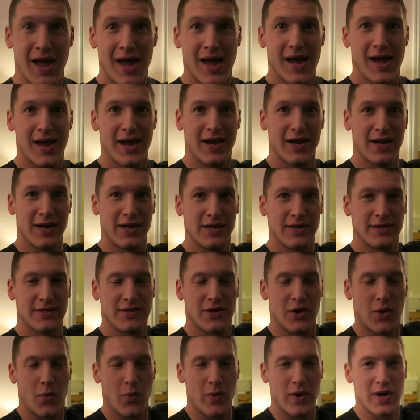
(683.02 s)

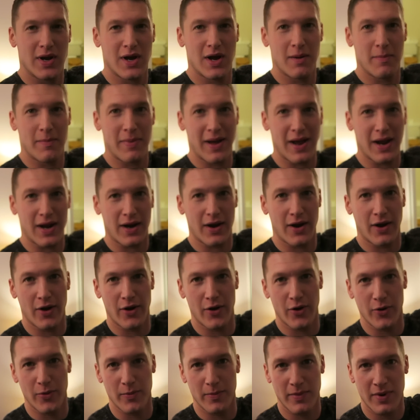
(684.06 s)
And we are back
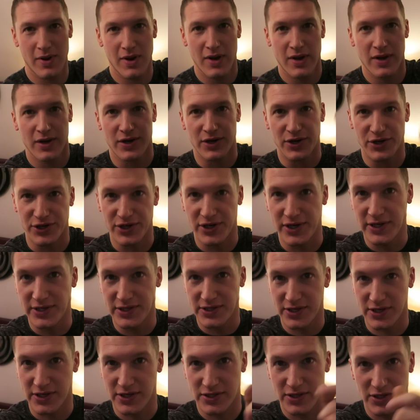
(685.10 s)
home.
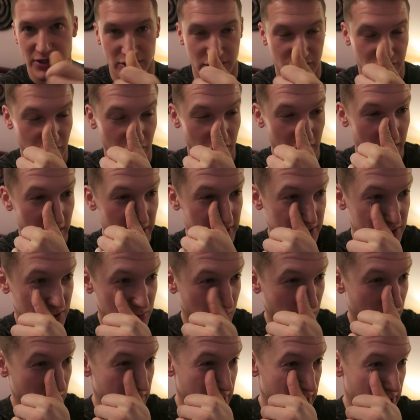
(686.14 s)
Jesus
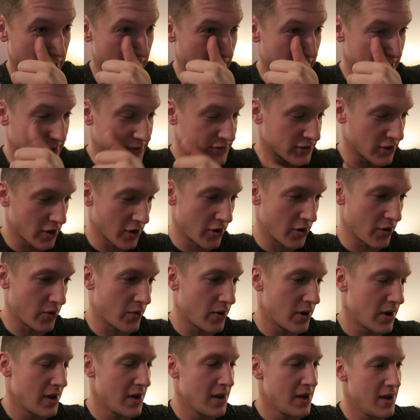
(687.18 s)
Christ, what a night.
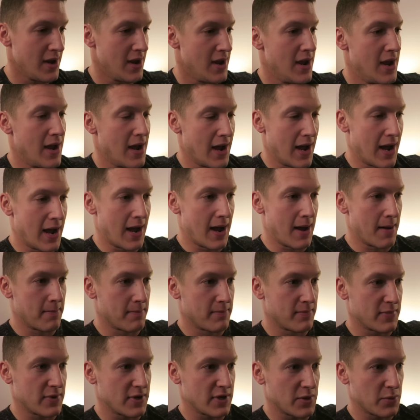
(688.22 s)
So, you
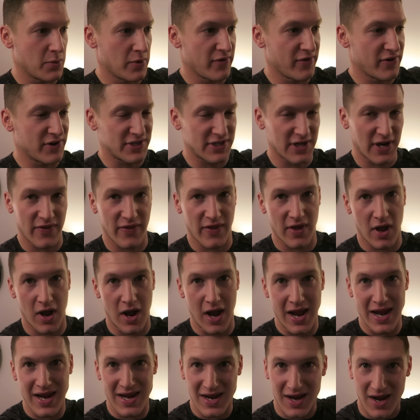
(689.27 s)
would have just seen there,
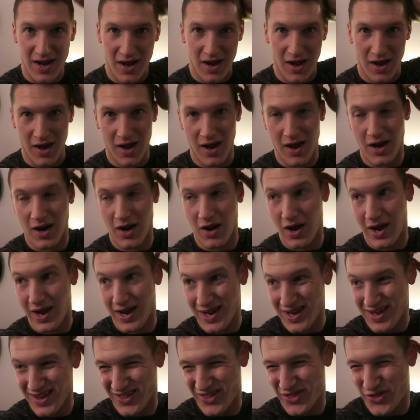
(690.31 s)
I ate
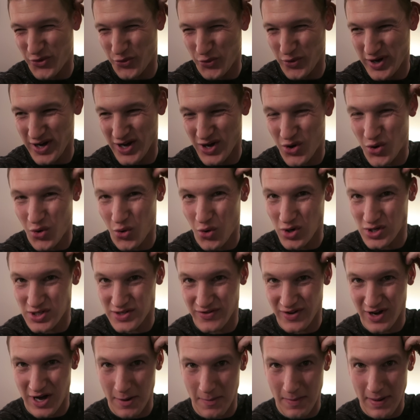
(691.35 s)
like 3/4
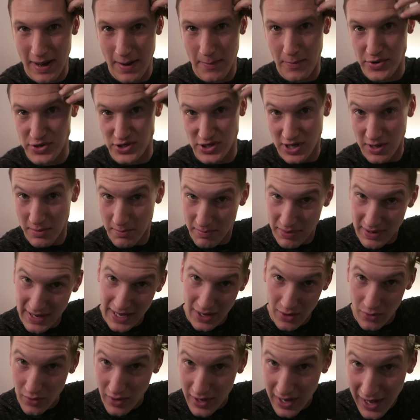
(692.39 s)
of a kebab, which I didn't
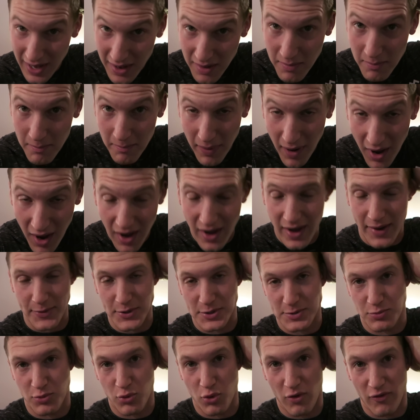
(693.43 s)
plan on getting, but it
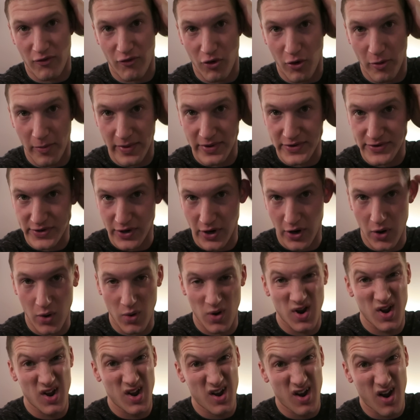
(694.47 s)
was brought for me,
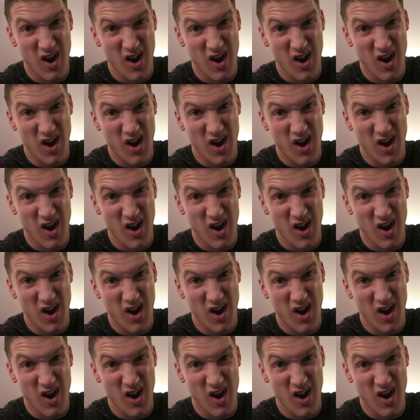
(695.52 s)
so